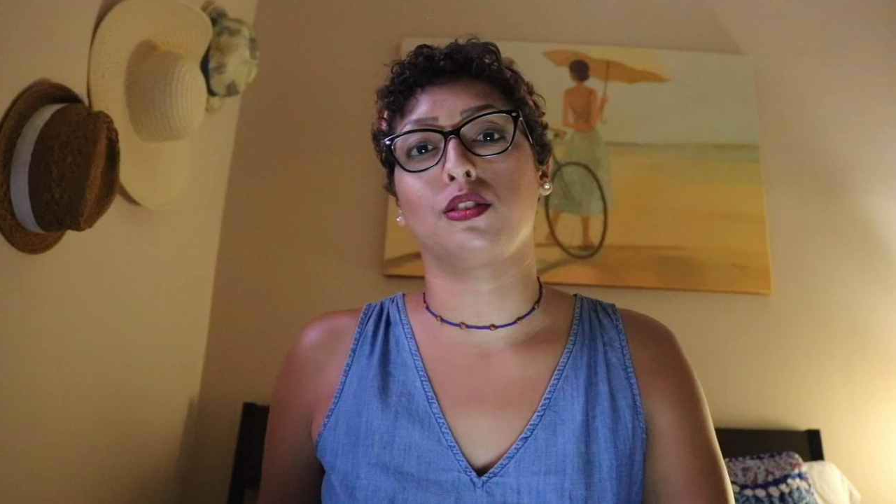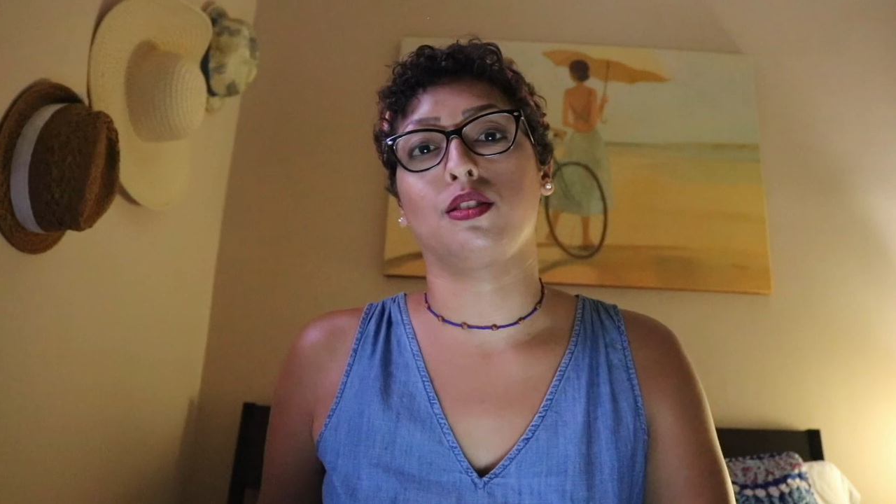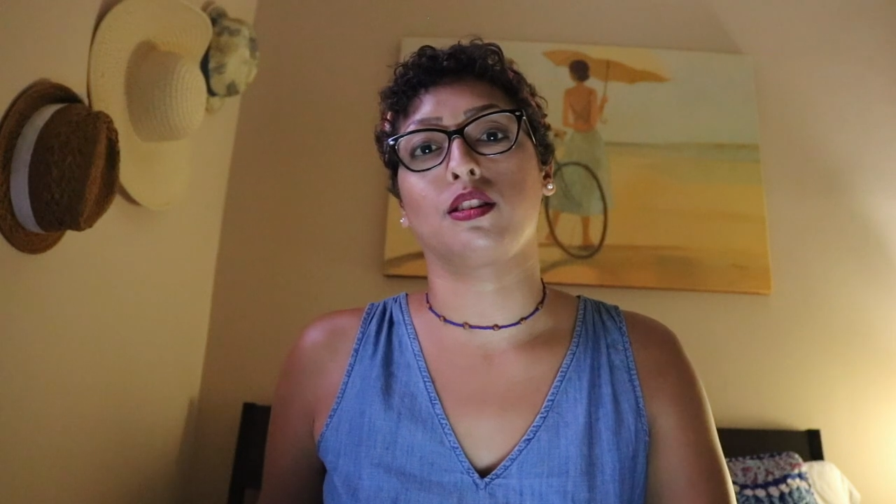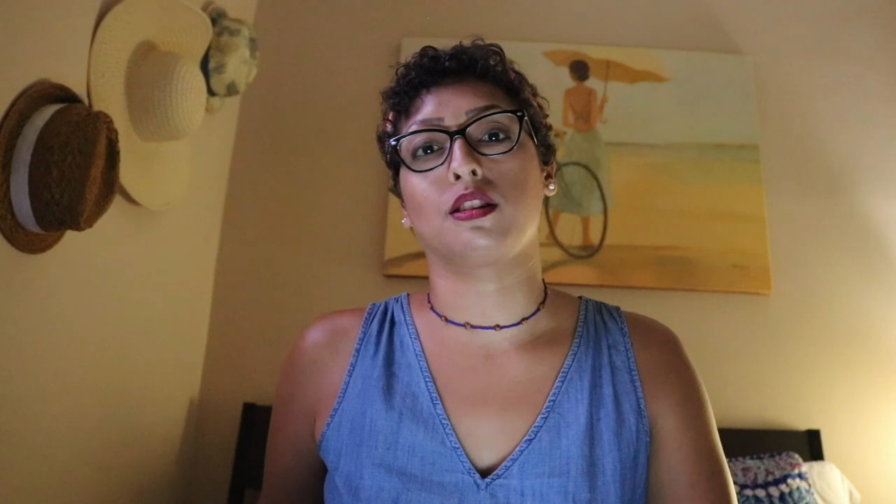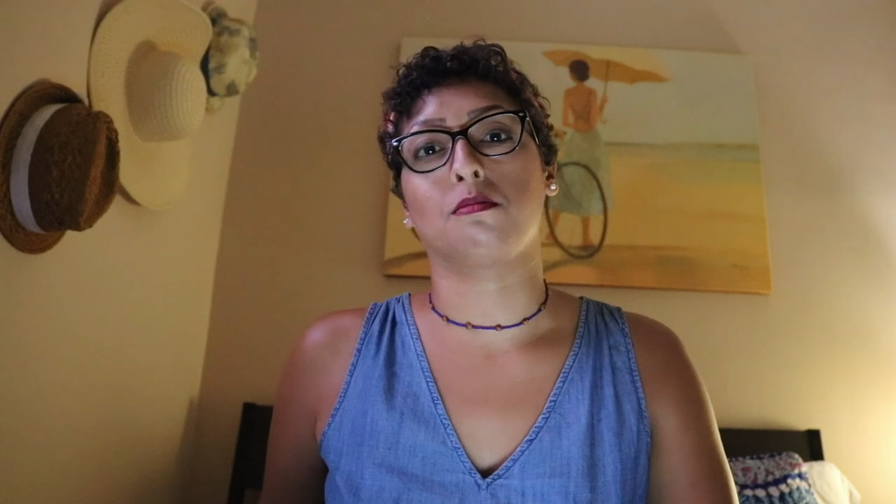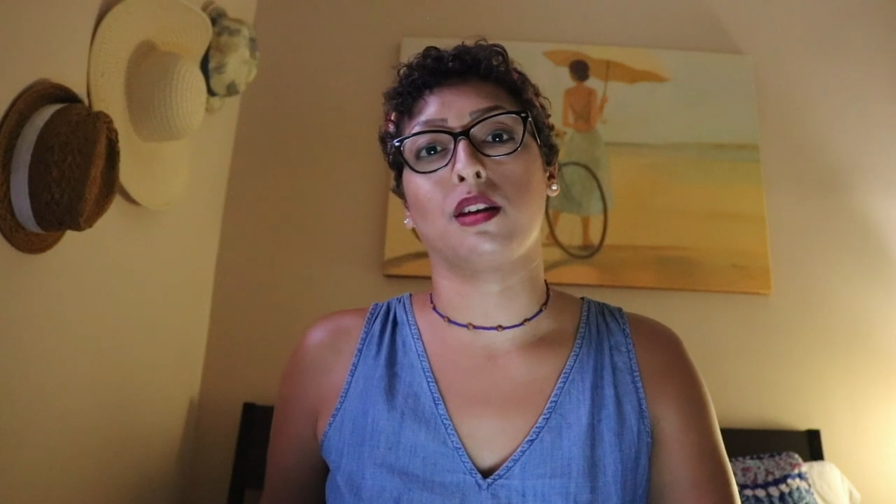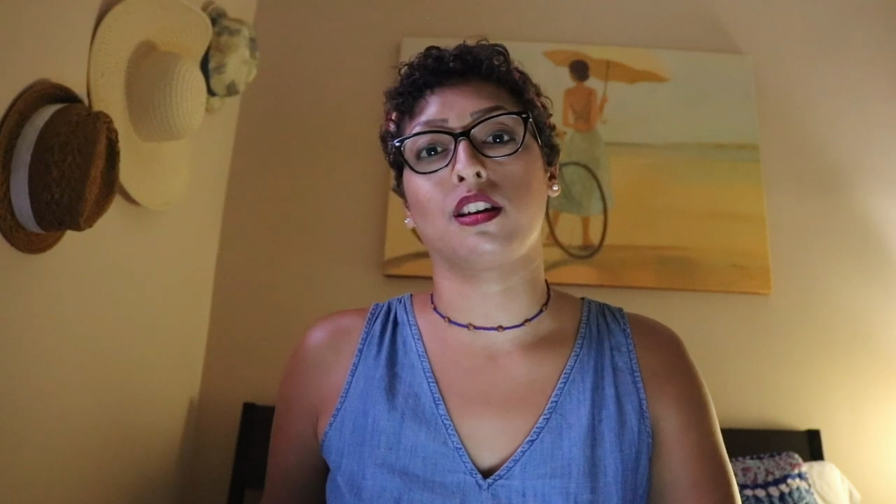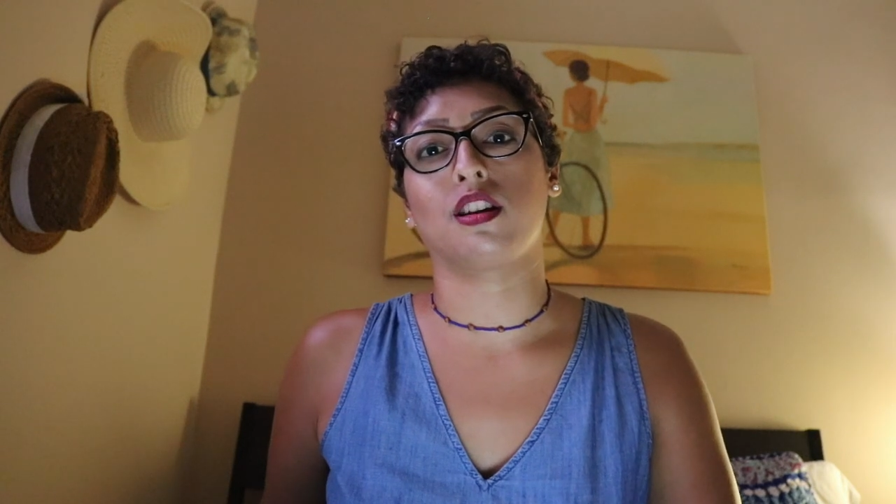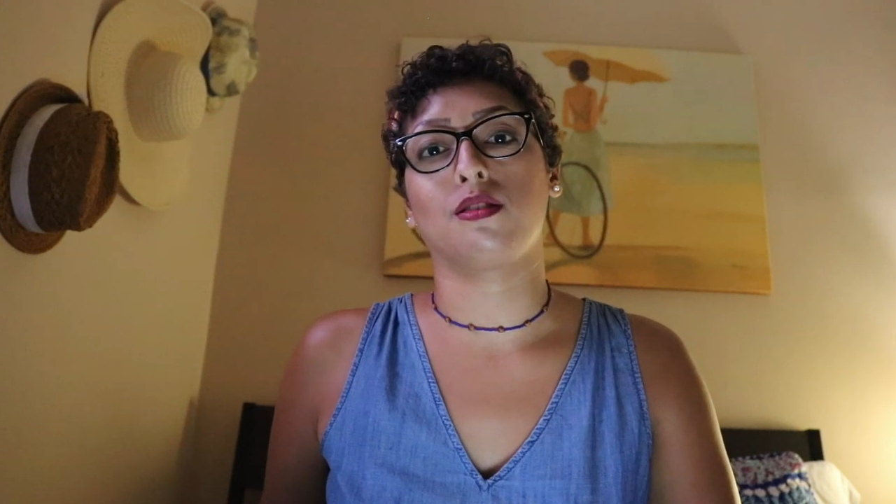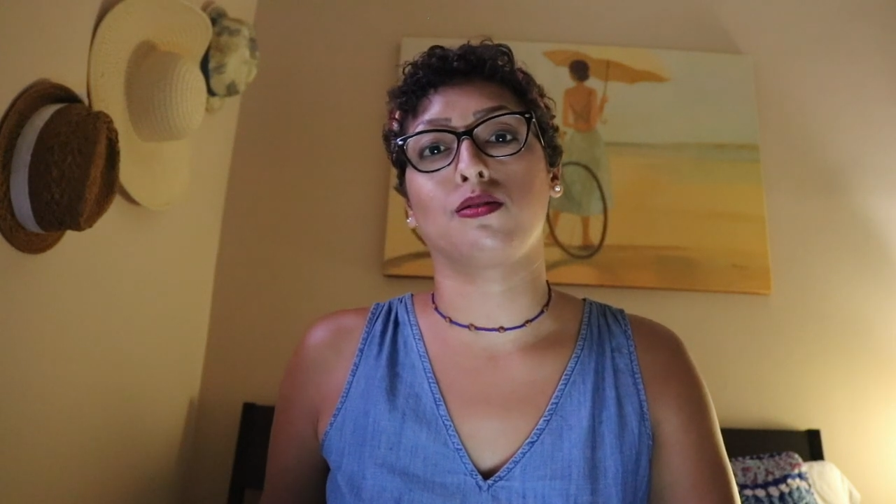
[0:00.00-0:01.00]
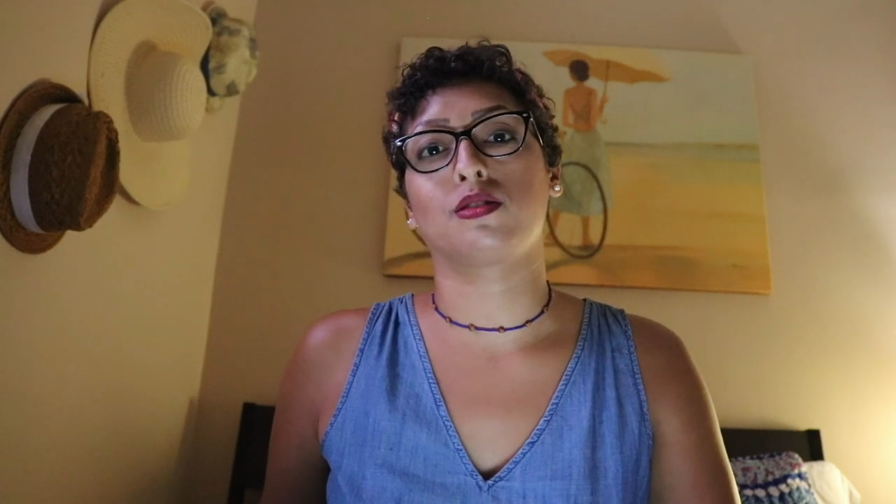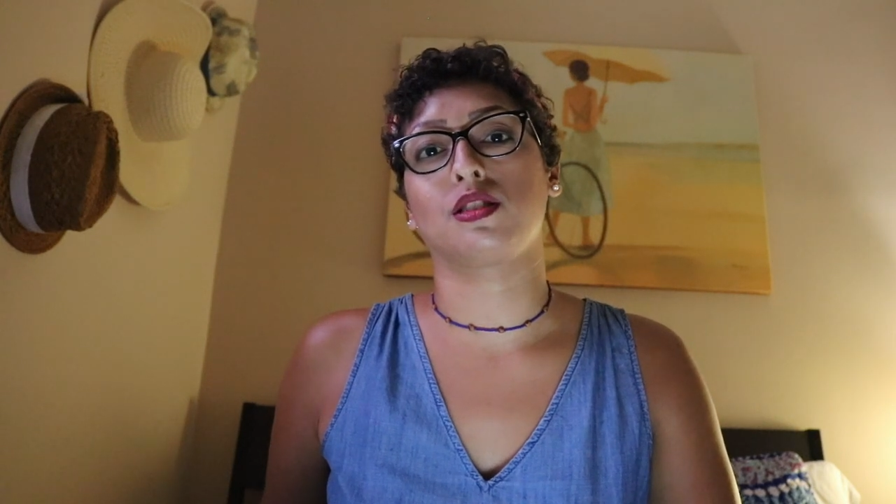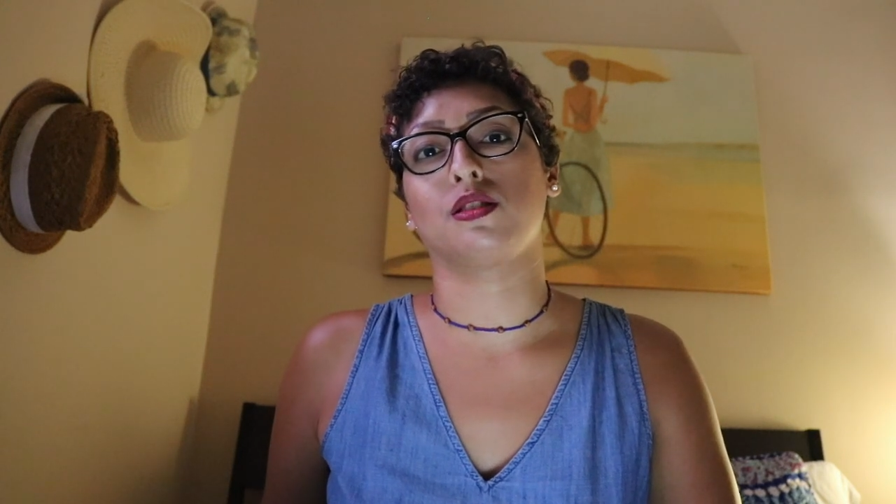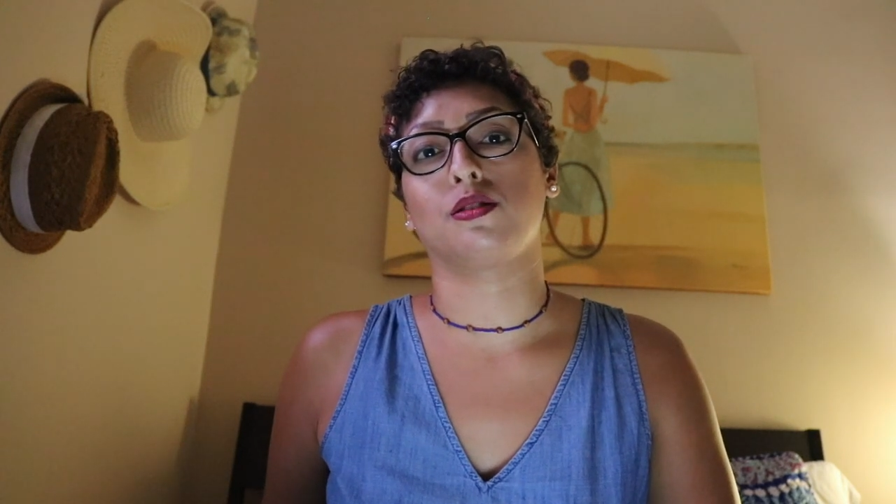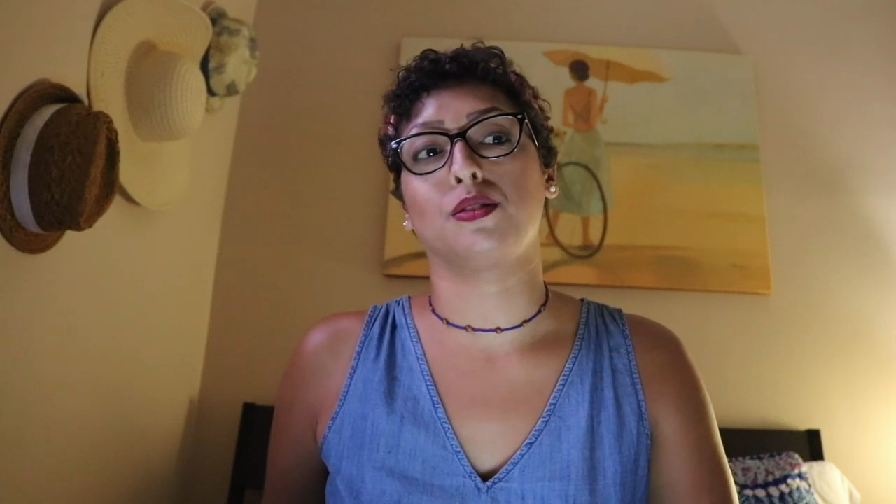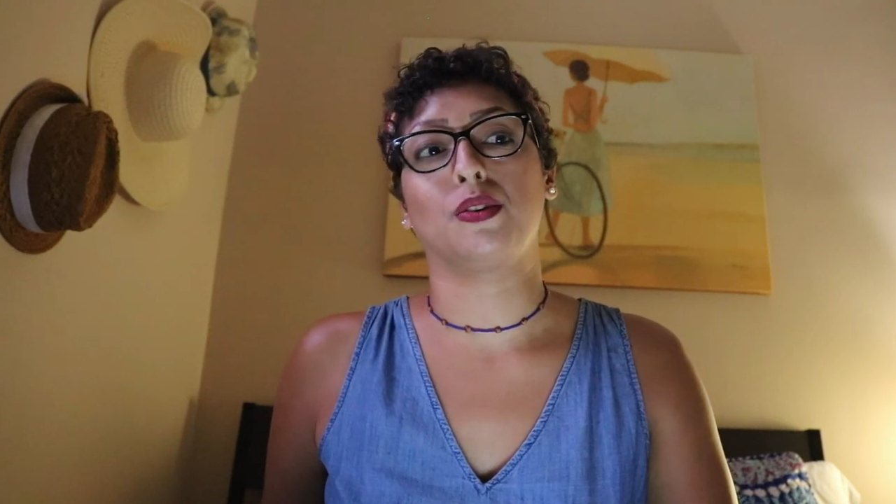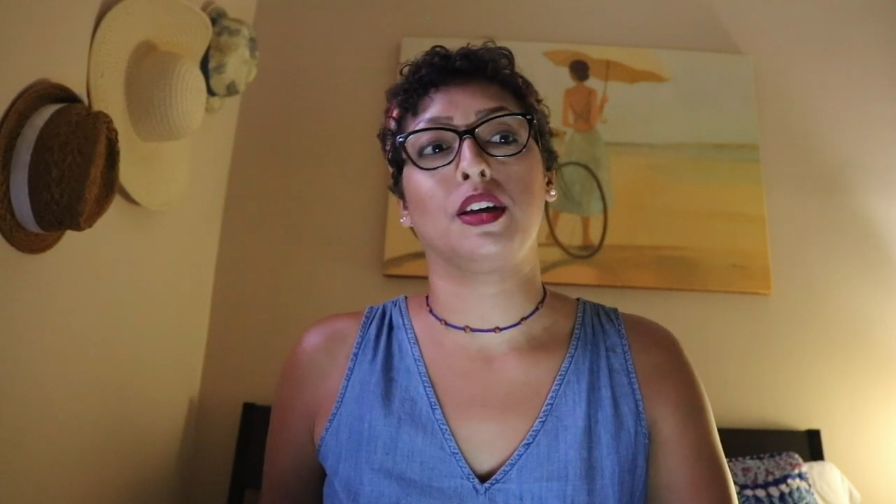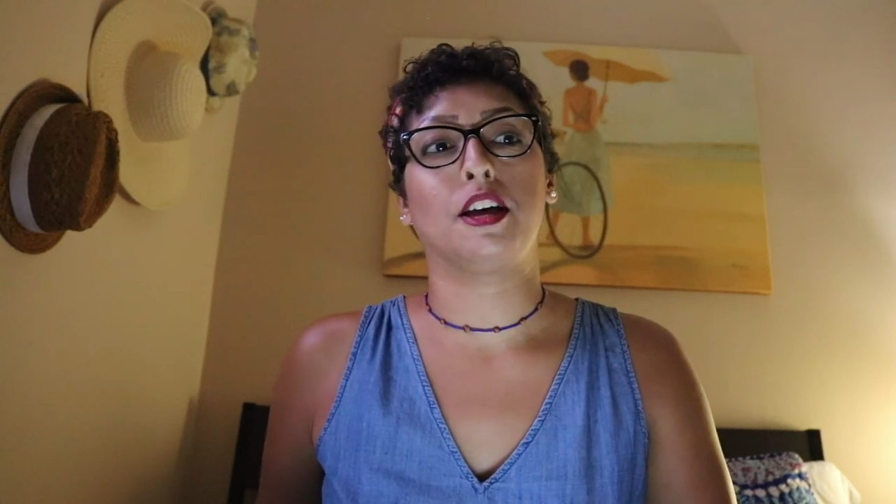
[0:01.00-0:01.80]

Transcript: you can make enough to